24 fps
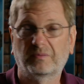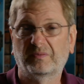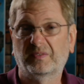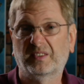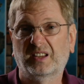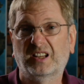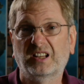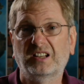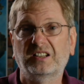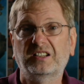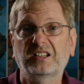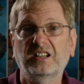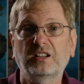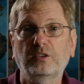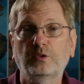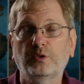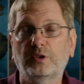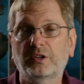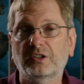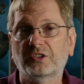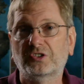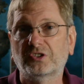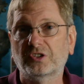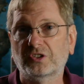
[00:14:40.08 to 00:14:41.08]

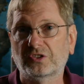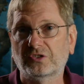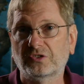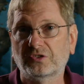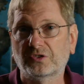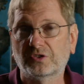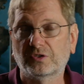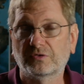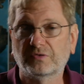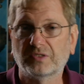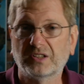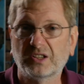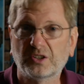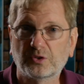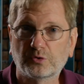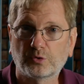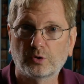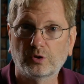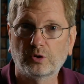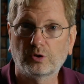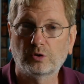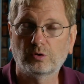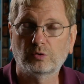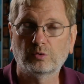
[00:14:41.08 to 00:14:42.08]
continued existence of
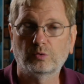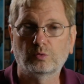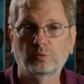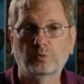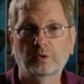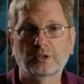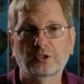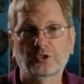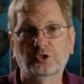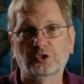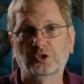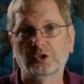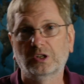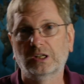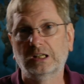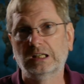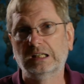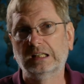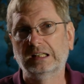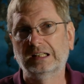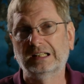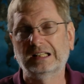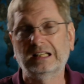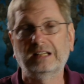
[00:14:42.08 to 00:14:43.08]
Israel, which
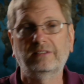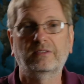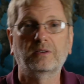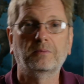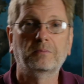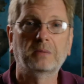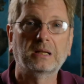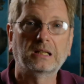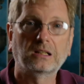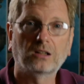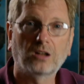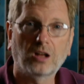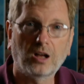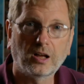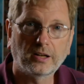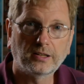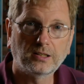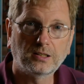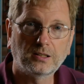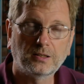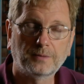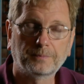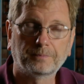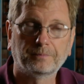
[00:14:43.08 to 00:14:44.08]
even bin
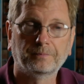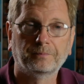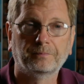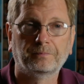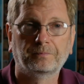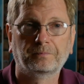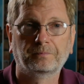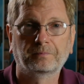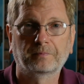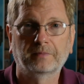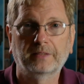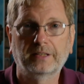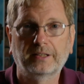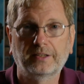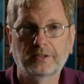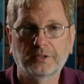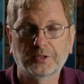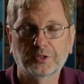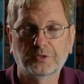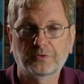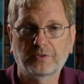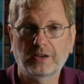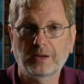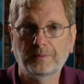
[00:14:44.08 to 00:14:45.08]
Laden, in
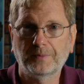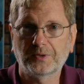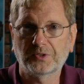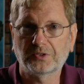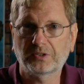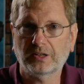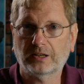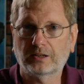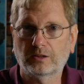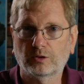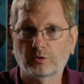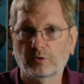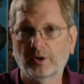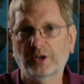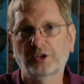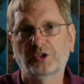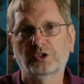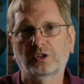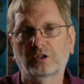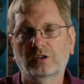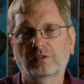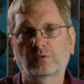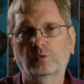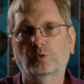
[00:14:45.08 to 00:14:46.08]
his famous
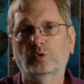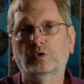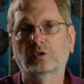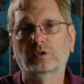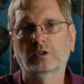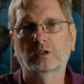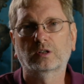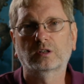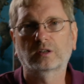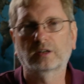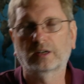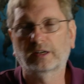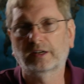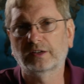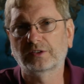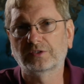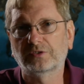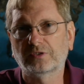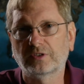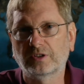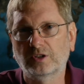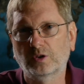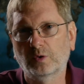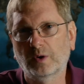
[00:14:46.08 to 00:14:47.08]
declaration of war
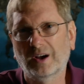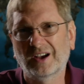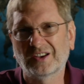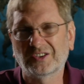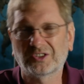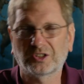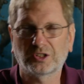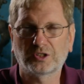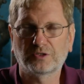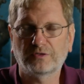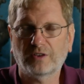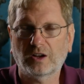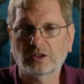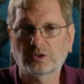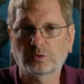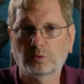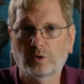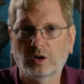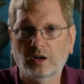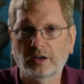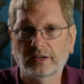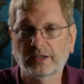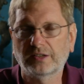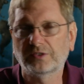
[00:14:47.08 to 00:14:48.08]
against the U.S., his
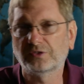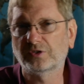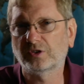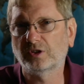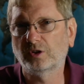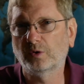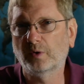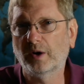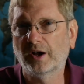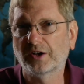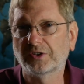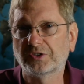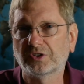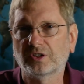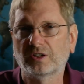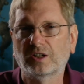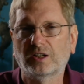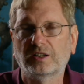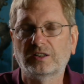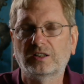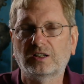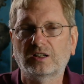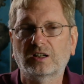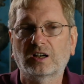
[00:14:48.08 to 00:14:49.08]
fatwa against the U.S. in
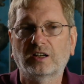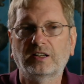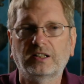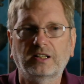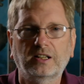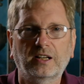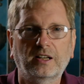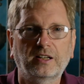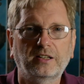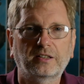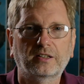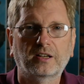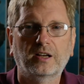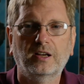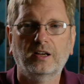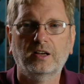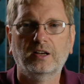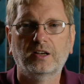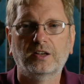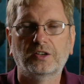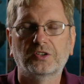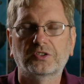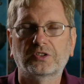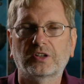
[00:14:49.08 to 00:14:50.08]
1998,
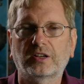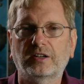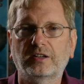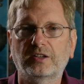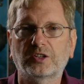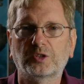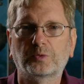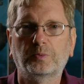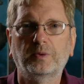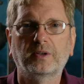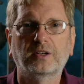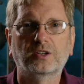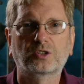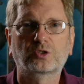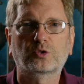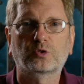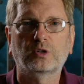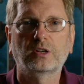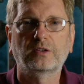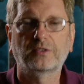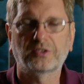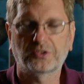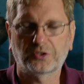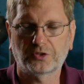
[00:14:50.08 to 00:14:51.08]
said his biggest
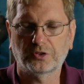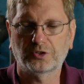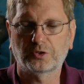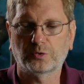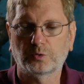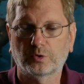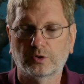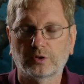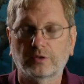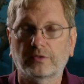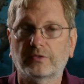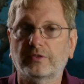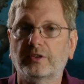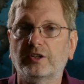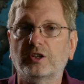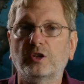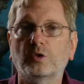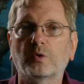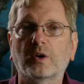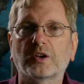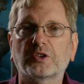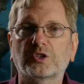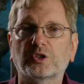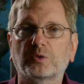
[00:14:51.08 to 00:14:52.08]
grievances were the
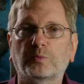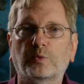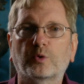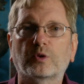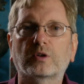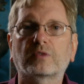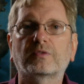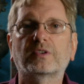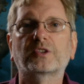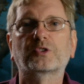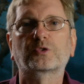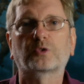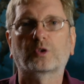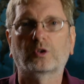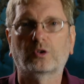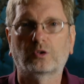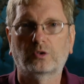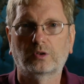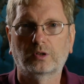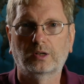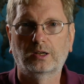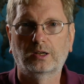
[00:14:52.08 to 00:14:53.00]
U.S. support of Israel.